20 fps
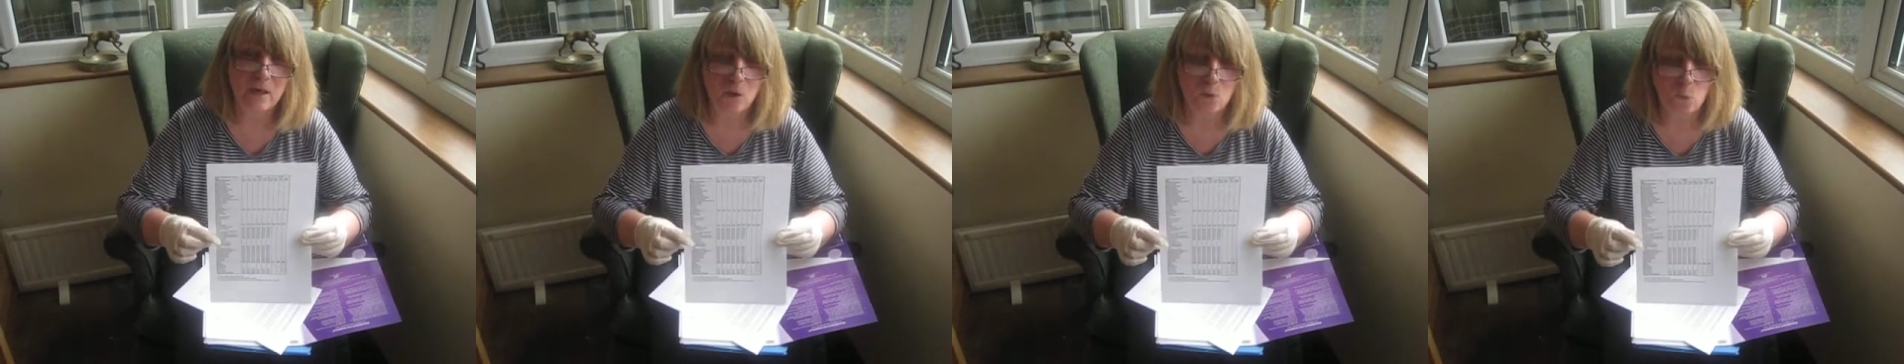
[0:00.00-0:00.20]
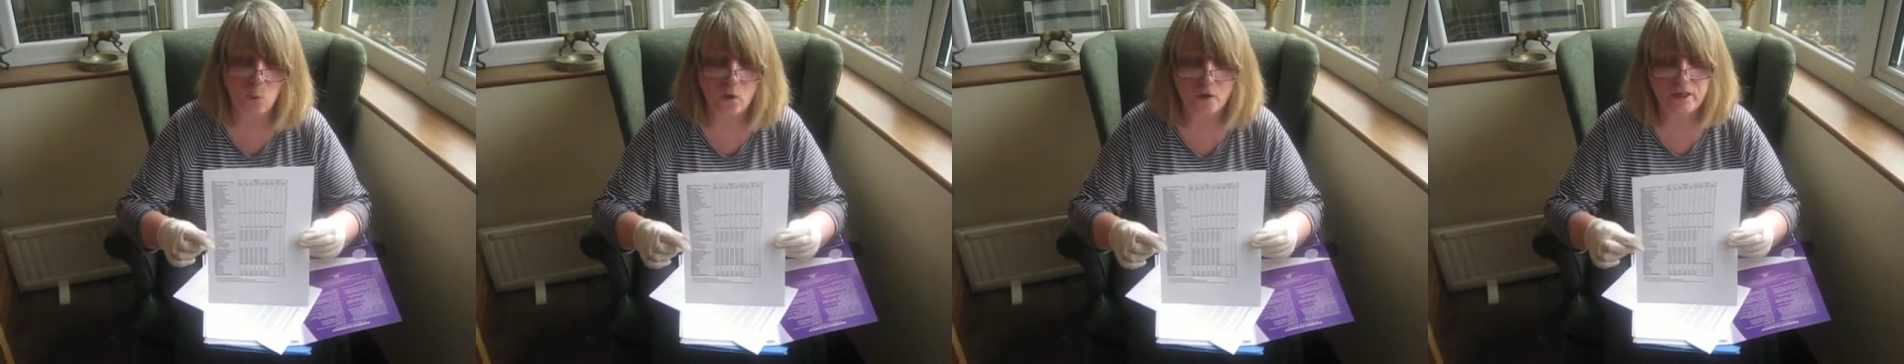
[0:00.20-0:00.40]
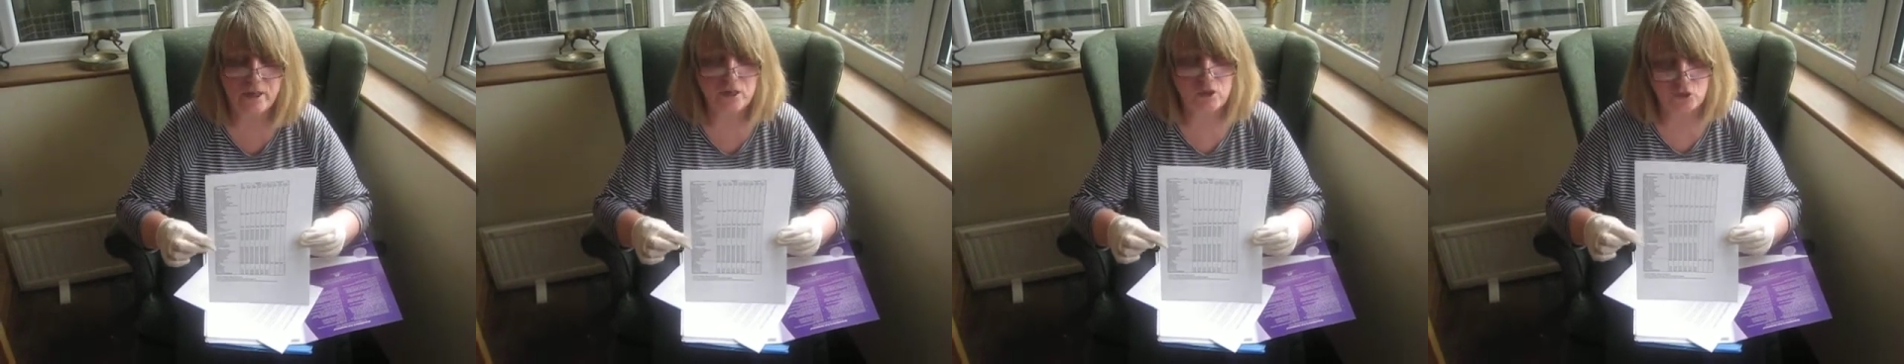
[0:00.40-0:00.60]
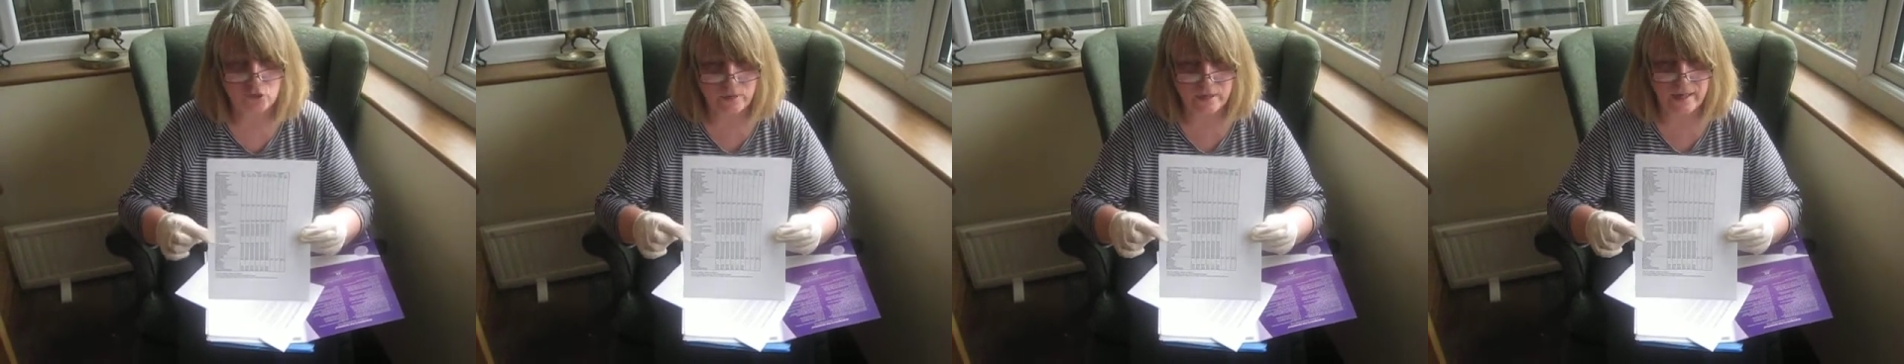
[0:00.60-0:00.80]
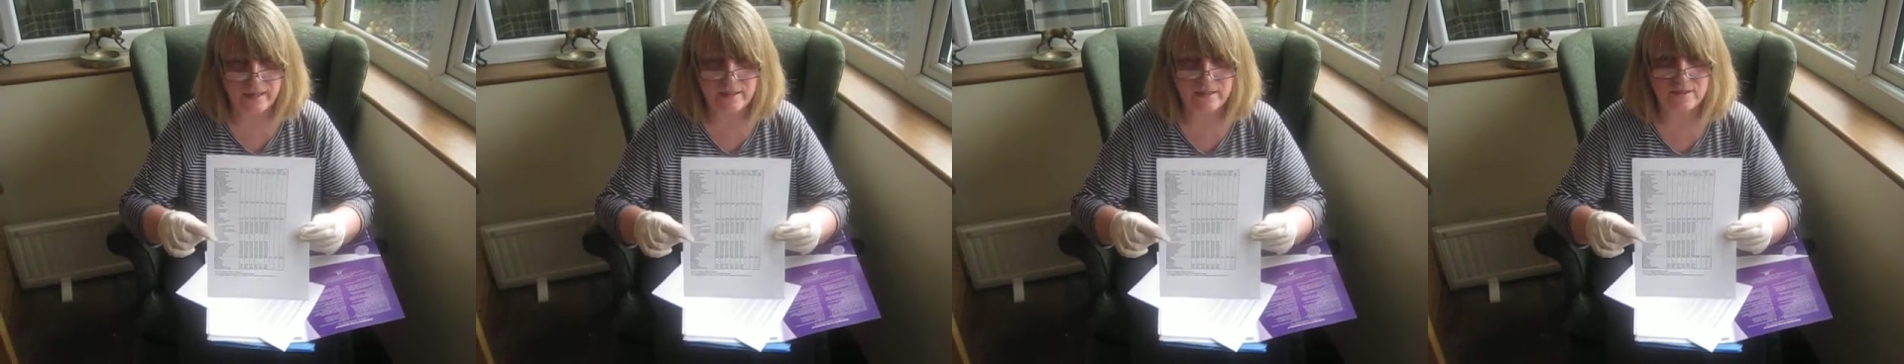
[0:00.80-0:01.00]
What you're
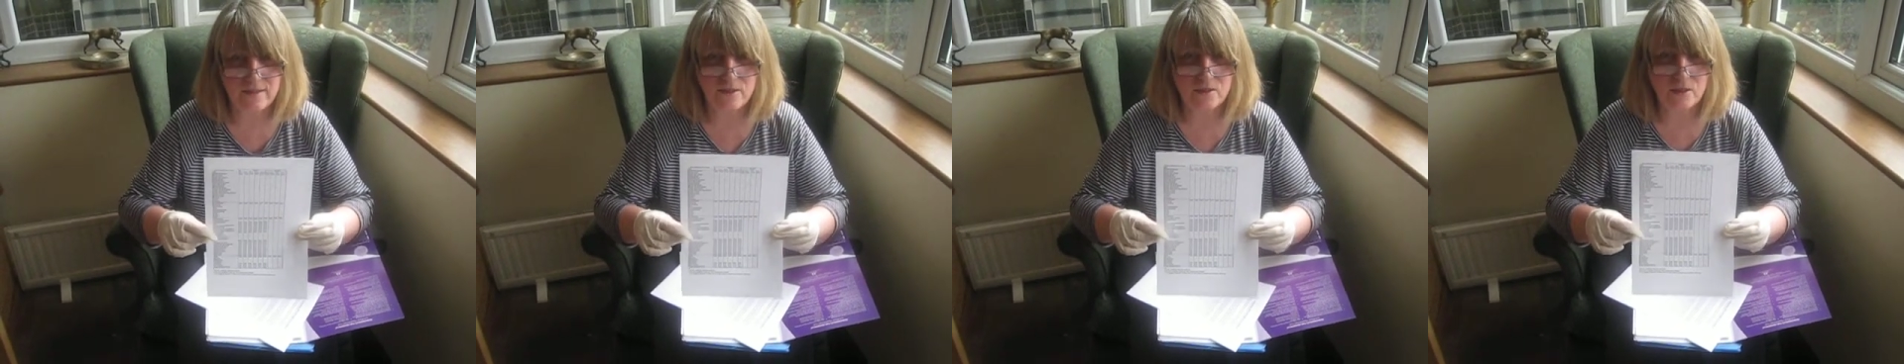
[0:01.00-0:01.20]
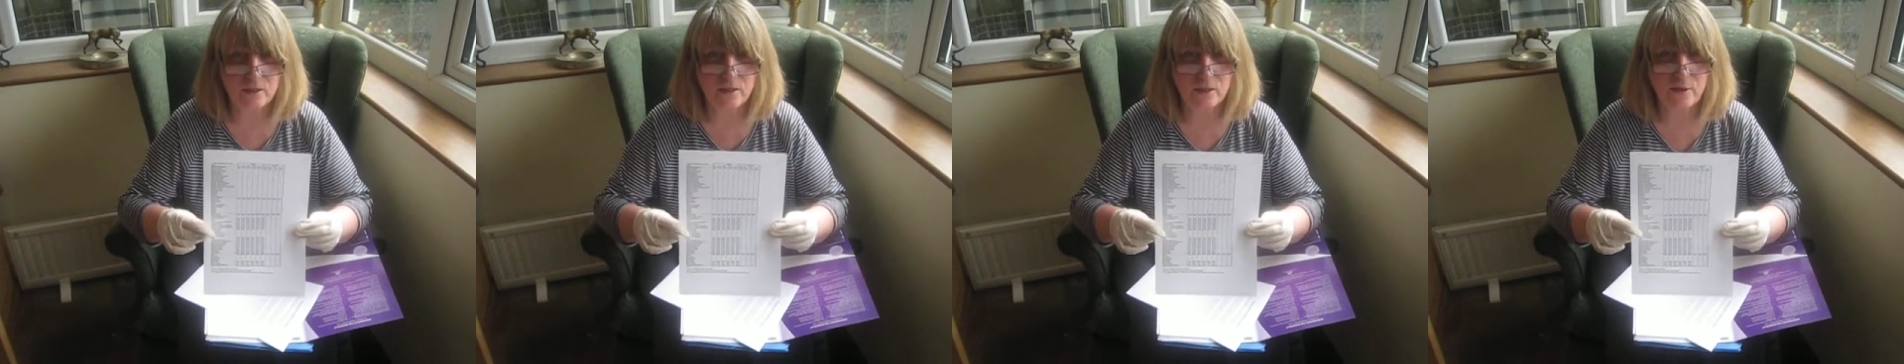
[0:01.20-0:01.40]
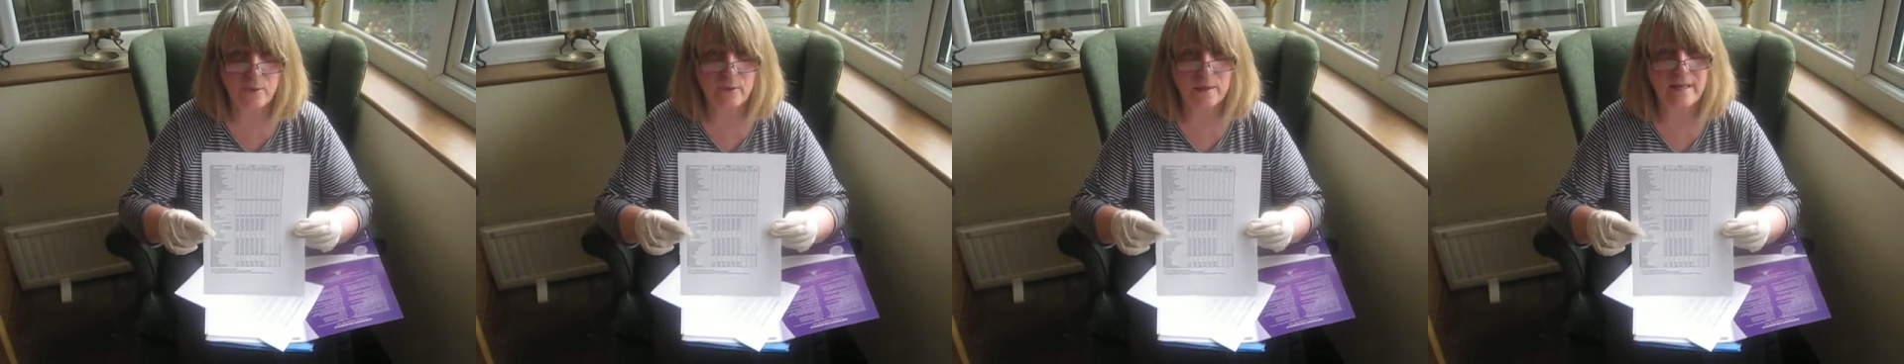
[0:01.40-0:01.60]
trying to do